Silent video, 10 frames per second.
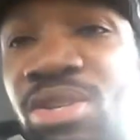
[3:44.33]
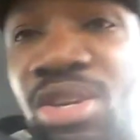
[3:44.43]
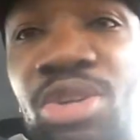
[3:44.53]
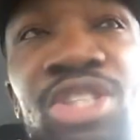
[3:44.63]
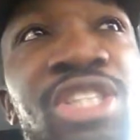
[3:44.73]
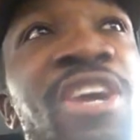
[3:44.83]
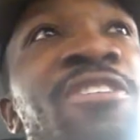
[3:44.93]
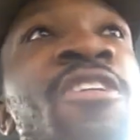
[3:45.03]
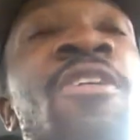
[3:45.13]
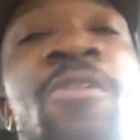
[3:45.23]
the coaching
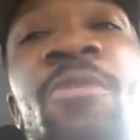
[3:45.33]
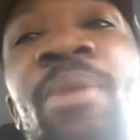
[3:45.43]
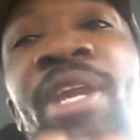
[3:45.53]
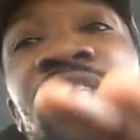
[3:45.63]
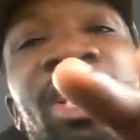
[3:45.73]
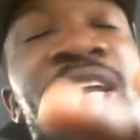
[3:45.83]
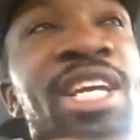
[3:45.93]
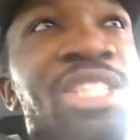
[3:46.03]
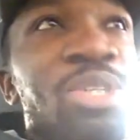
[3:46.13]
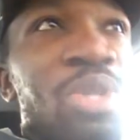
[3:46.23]
staff. We made a
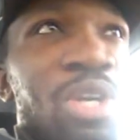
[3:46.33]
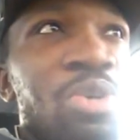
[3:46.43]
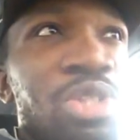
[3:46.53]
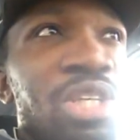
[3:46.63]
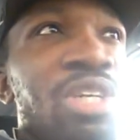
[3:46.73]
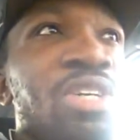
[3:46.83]
change to the coaching